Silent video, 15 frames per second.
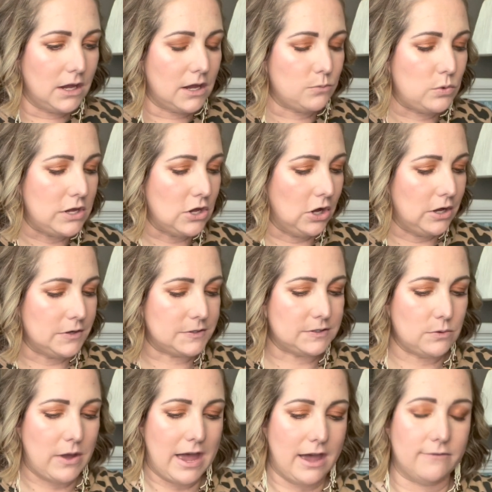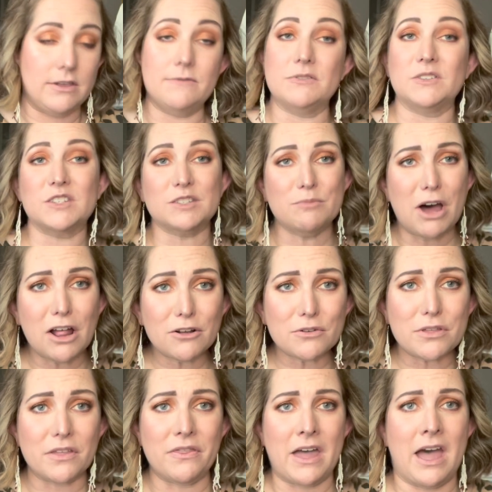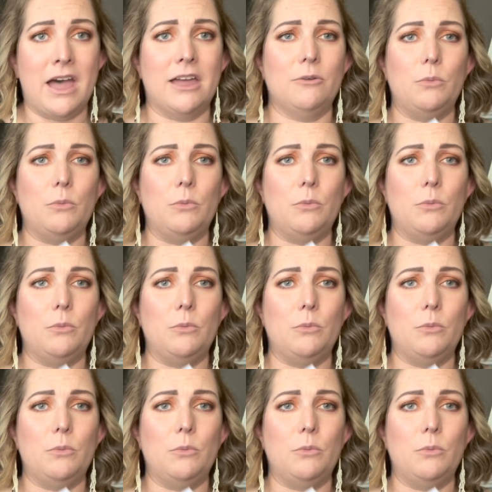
We also have even smaller than that.